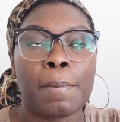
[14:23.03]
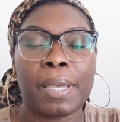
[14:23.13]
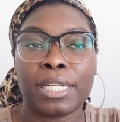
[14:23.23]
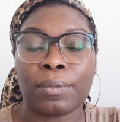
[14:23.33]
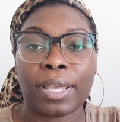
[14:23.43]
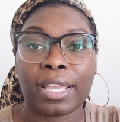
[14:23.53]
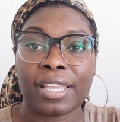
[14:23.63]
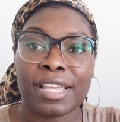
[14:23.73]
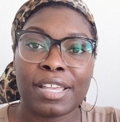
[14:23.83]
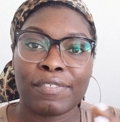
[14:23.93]
But anyway,
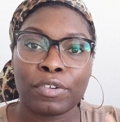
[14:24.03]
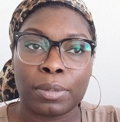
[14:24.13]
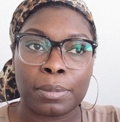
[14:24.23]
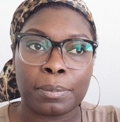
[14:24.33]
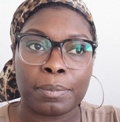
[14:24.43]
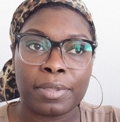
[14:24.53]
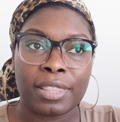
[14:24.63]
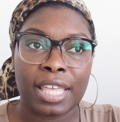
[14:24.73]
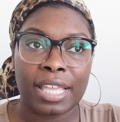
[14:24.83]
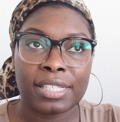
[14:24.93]
from
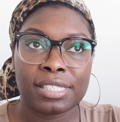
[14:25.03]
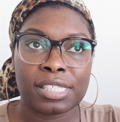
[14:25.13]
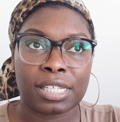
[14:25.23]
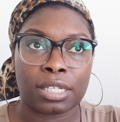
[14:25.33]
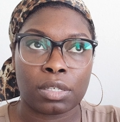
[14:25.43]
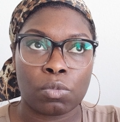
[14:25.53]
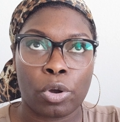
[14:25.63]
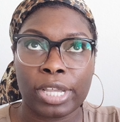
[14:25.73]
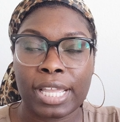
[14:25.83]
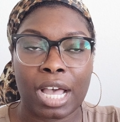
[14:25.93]
then to
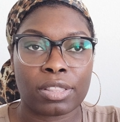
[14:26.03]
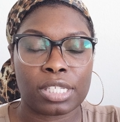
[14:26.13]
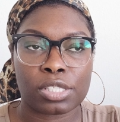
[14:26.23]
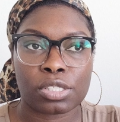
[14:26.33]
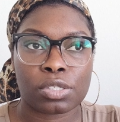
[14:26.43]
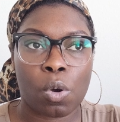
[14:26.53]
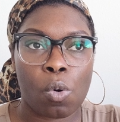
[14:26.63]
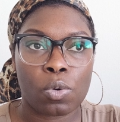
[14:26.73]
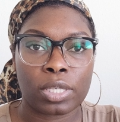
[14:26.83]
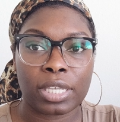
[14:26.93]
working out this
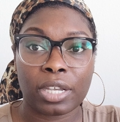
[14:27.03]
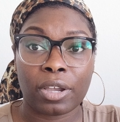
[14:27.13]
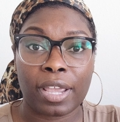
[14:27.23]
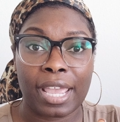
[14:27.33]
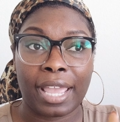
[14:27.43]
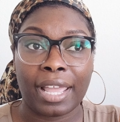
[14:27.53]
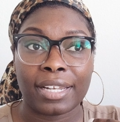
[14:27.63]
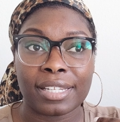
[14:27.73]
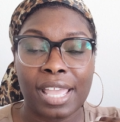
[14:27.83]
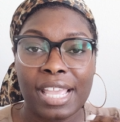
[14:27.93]
whole year
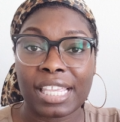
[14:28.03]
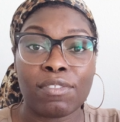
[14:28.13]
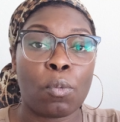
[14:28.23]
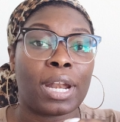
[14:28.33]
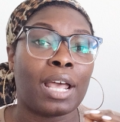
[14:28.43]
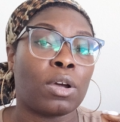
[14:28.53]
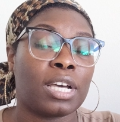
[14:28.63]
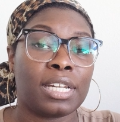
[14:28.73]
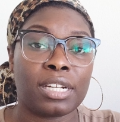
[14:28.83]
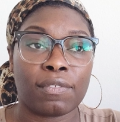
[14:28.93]
and even when I
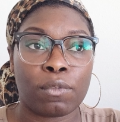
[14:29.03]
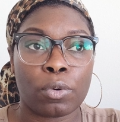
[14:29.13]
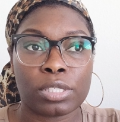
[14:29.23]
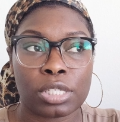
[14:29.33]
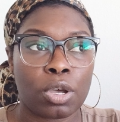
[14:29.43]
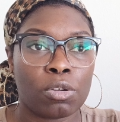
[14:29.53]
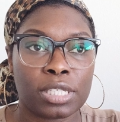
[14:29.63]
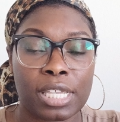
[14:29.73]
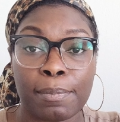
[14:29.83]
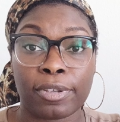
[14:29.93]
couldn't afford to go
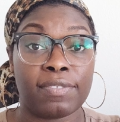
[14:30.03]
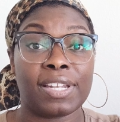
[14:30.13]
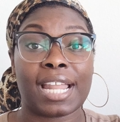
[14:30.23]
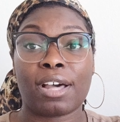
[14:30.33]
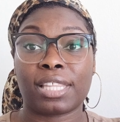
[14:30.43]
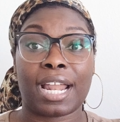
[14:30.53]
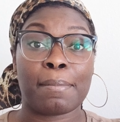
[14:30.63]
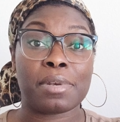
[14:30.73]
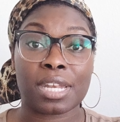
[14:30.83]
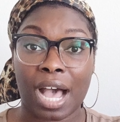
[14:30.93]
to him, or even now that
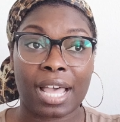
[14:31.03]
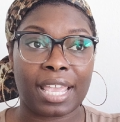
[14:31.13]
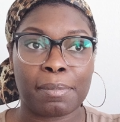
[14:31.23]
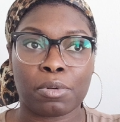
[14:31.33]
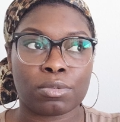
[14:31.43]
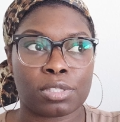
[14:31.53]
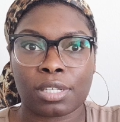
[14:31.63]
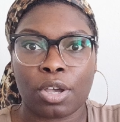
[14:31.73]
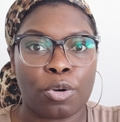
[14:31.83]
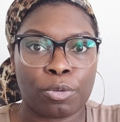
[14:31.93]
I'm not able to
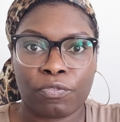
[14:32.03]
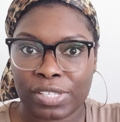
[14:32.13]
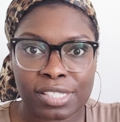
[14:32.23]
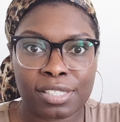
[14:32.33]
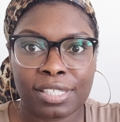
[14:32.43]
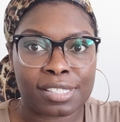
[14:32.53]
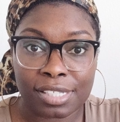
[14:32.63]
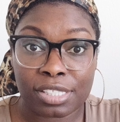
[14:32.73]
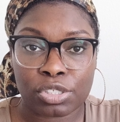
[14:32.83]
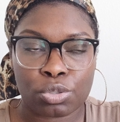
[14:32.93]
go physically because
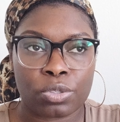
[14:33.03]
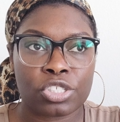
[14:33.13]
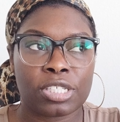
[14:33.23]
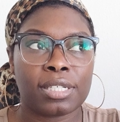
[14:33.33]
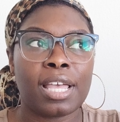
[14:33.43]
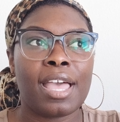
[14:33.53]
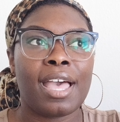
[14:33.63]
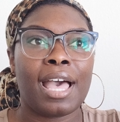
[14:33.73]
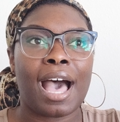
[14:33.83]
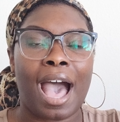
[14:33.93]
he's in Georgia,
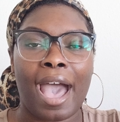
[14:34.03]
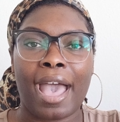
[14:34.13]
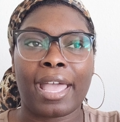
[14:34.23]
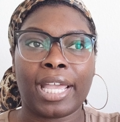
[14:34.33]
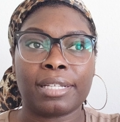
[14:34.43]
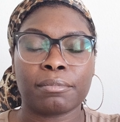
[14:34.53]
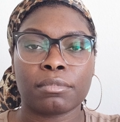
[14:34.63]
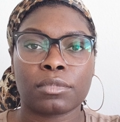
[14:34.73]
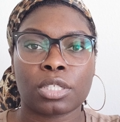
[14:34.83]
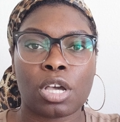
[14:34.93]
I
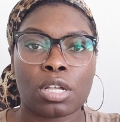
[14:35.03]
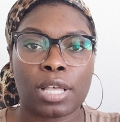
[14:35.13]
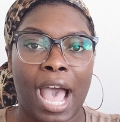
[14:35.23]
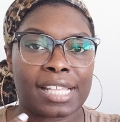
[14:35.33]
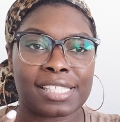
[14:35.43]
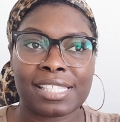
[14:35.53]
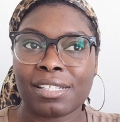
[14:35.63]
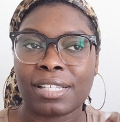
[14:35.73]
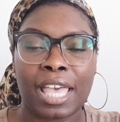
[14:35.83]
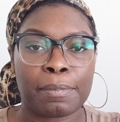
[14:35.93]
I still
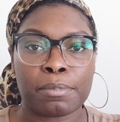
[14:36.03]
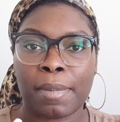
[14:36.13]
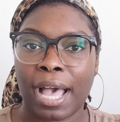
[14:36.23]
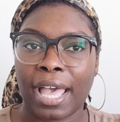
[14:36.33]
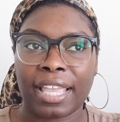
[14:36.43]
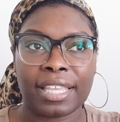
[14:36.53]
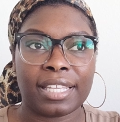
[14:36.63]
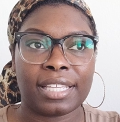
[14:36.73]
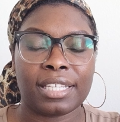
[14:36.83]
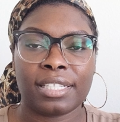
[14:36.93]
kept my
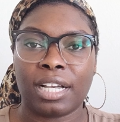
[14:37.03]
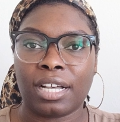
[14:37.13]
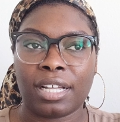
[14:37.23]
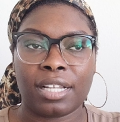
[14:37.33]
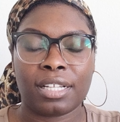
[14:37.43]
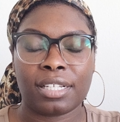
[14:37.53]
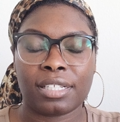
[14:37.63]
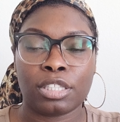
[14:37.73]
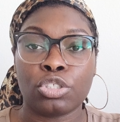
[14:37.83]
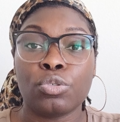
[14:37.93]
uh,
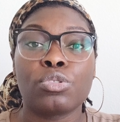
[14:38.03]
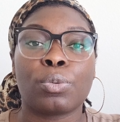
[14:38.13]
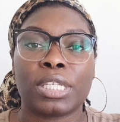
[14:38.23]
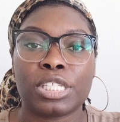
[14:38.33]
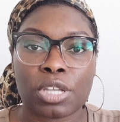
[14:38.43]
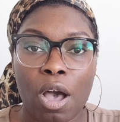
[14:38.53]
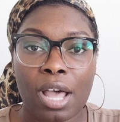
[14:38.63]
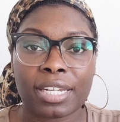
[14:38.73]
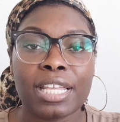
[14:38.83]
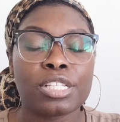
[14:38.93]
use what he
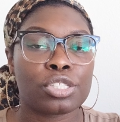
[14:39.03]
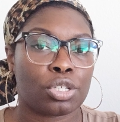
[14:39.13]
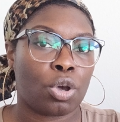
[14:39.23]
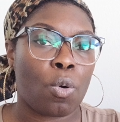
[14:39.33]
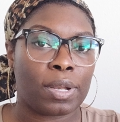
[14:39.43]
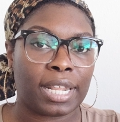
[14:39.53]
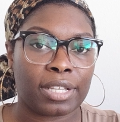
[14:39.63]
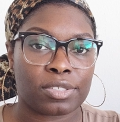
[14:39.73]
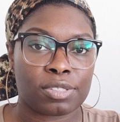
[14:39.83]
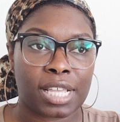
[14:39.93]
taught to go and
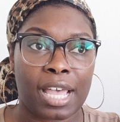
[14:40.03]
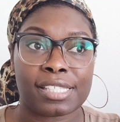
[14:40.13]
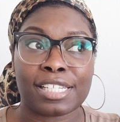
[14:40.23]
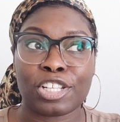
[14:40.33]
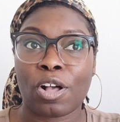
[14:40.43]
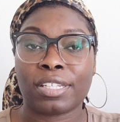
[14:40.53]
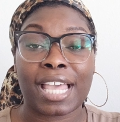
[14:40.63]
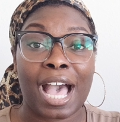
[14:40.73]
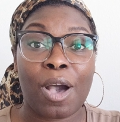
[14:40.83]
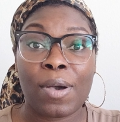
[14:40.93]
exercise. And y'all,
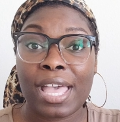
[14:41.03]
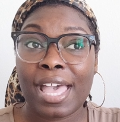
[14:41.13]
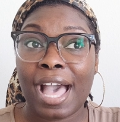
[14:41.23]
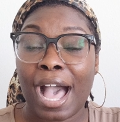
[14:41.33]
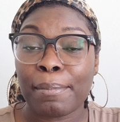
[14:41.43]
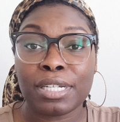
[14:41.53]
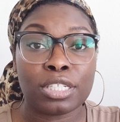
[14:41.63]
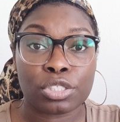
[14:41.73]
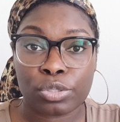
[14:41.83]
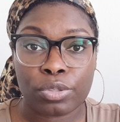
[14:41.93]
now I'm in the
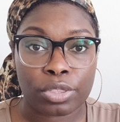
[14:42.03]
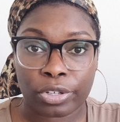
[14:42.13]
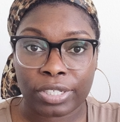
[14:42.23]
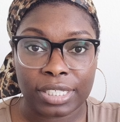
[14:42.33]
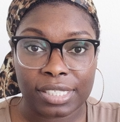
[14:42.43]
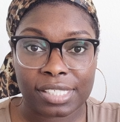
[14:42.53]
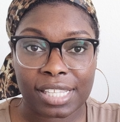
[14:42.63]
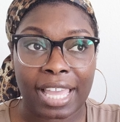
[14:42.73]
230s.